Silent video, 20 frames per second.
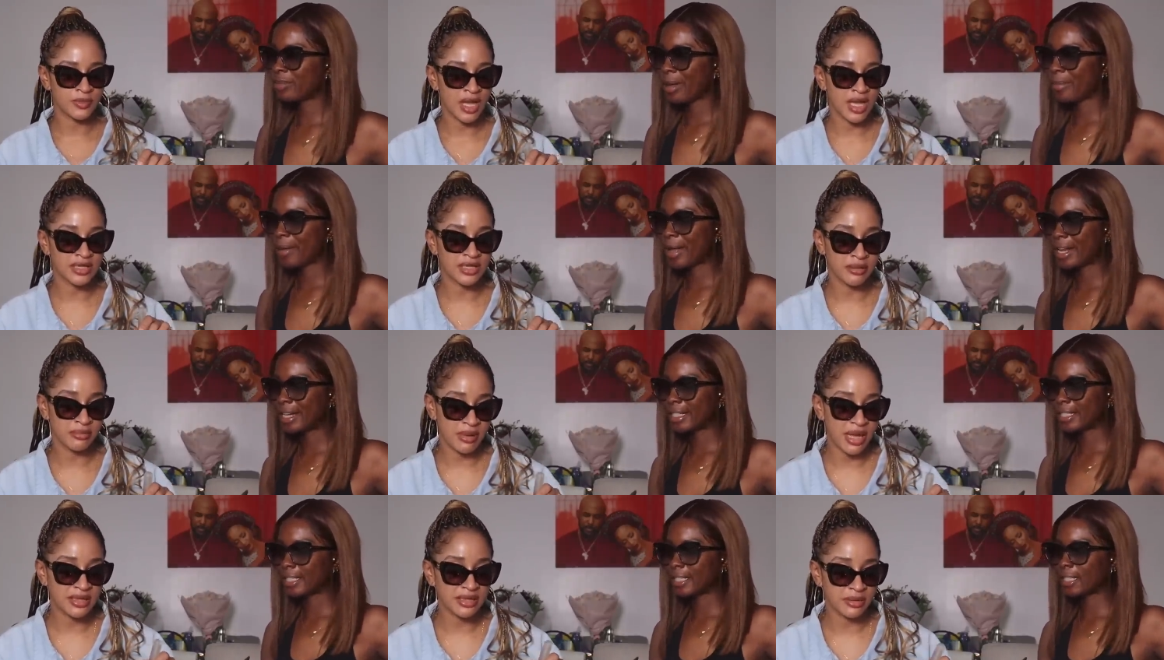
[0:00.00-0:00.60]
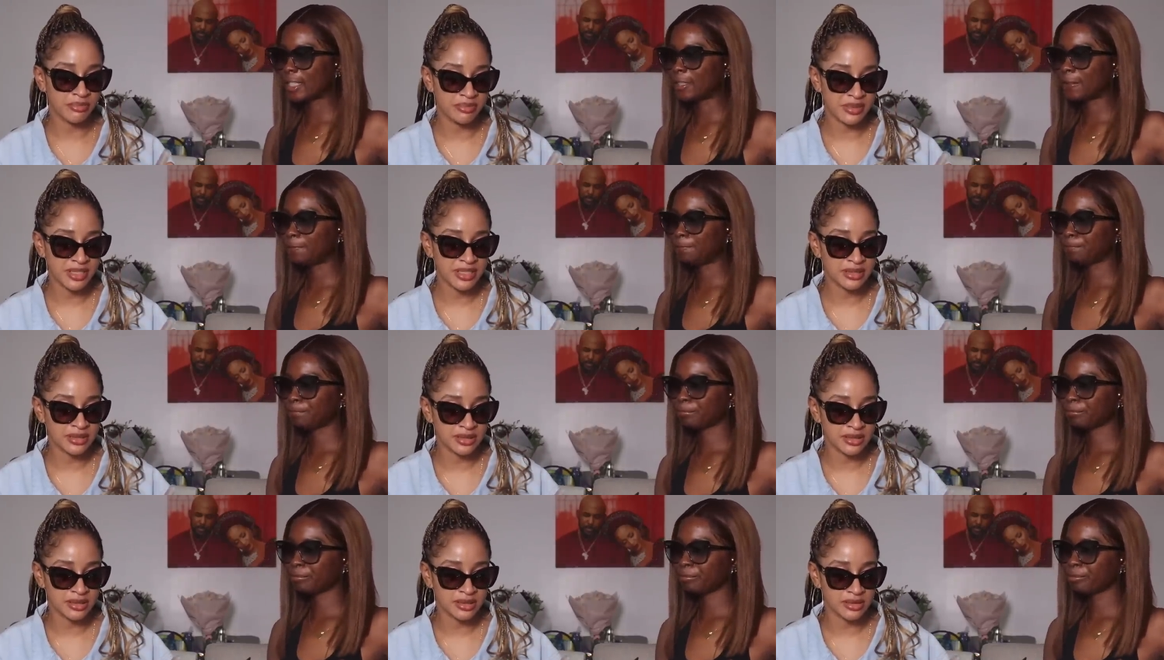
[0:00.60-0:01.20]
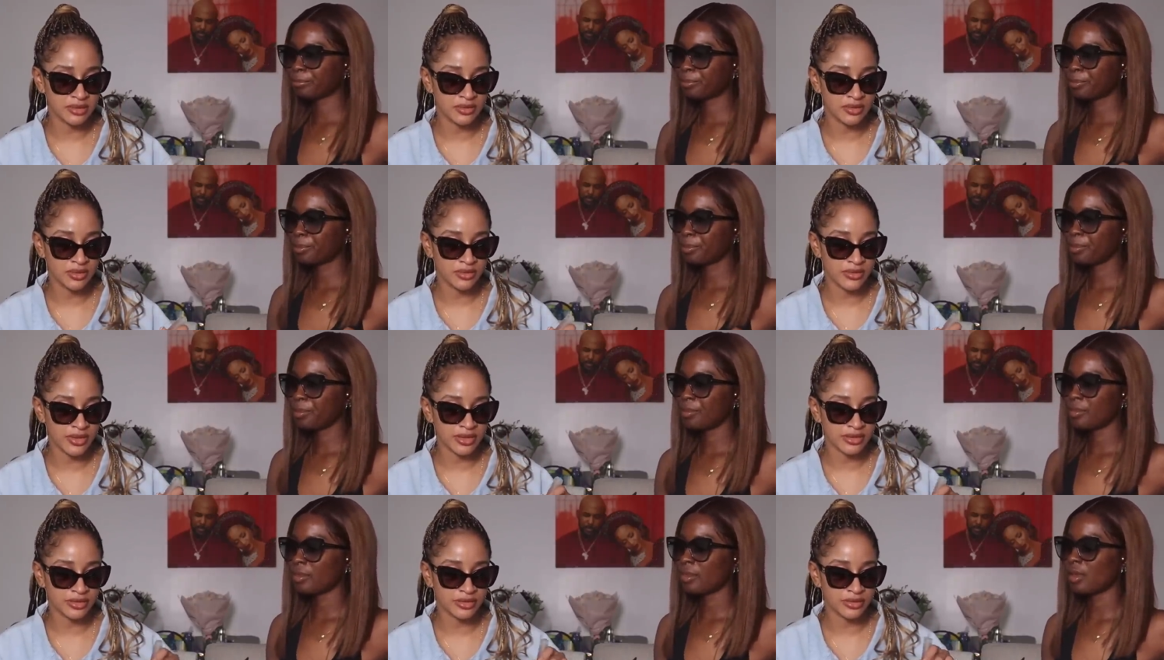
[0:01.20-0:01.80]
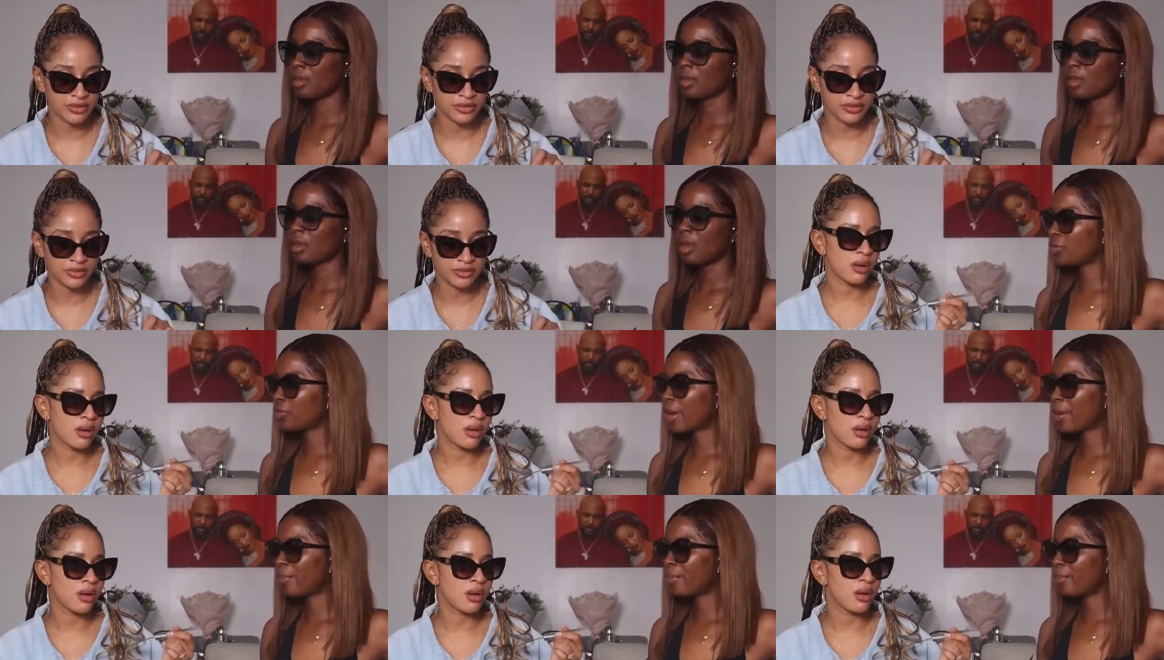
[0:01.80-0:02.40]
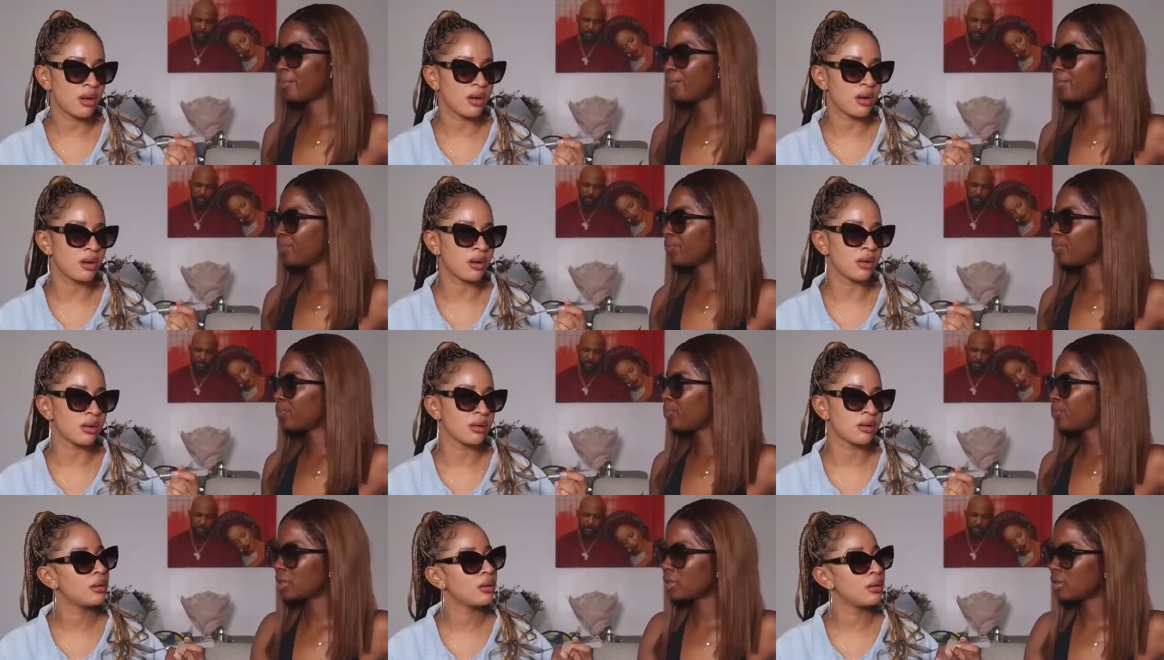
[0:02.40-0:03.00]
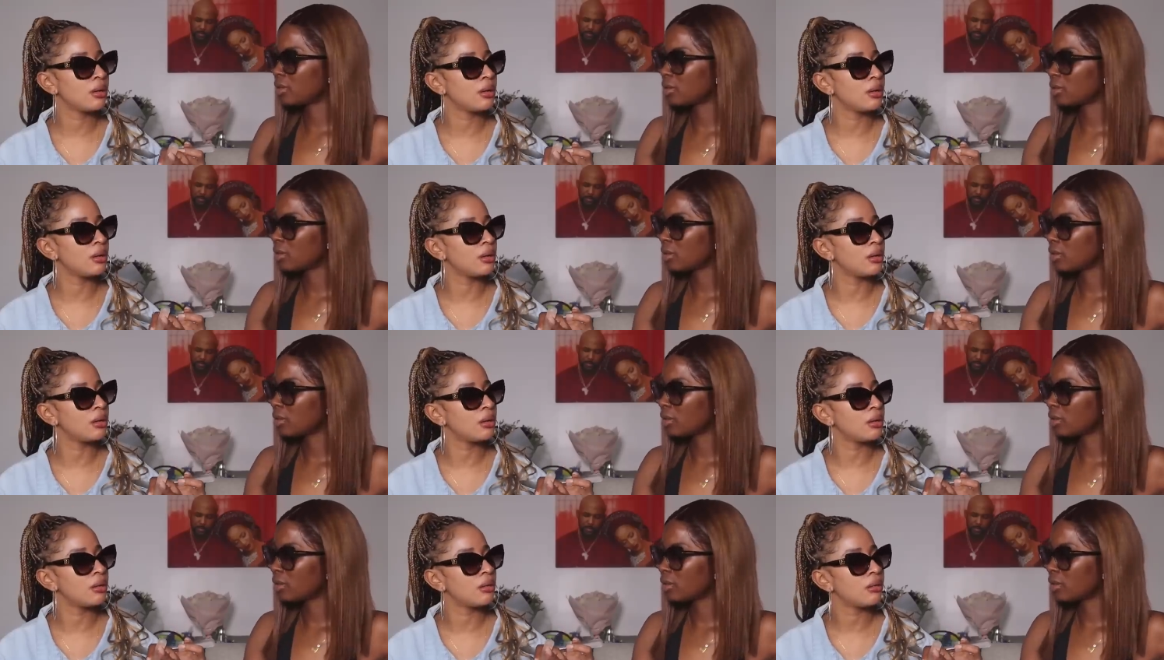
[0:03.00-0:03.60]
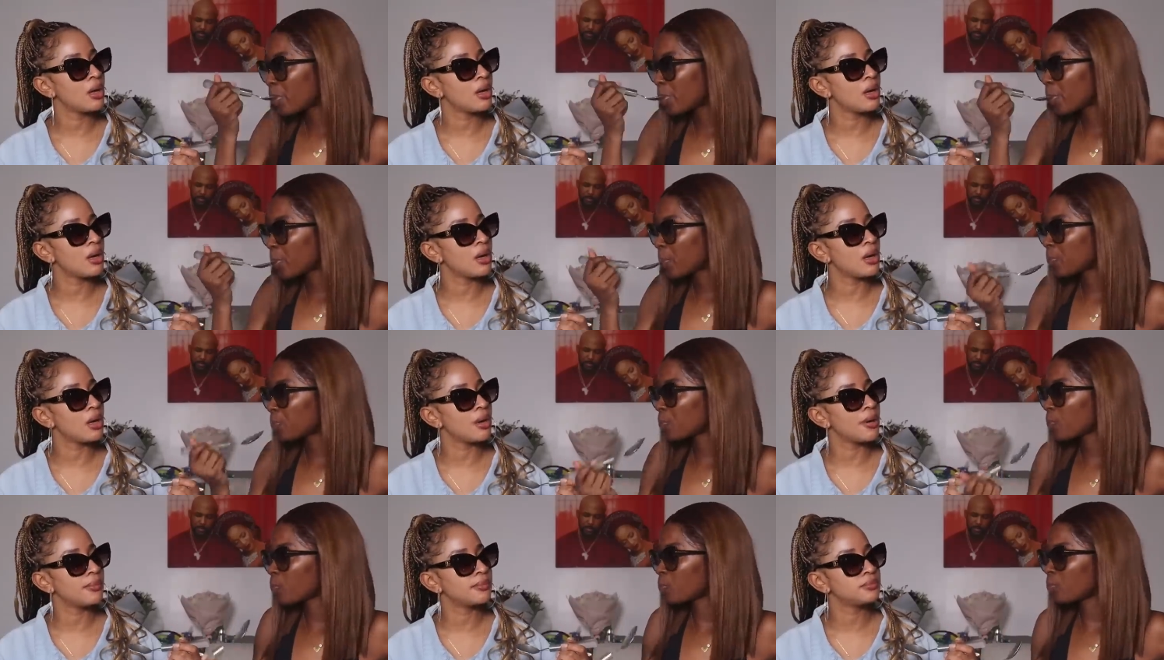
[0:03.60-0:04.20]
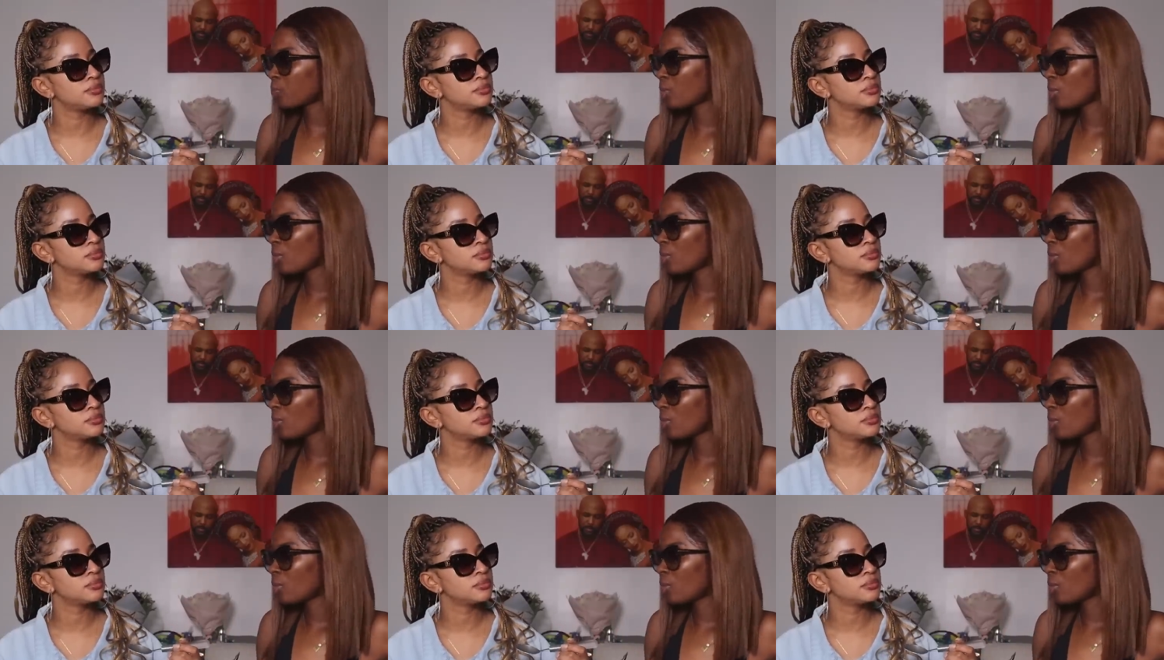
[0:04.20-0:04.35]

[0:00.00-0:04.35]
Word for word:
Speaker 1: And the and the beans look great too. Oh, oh, oh.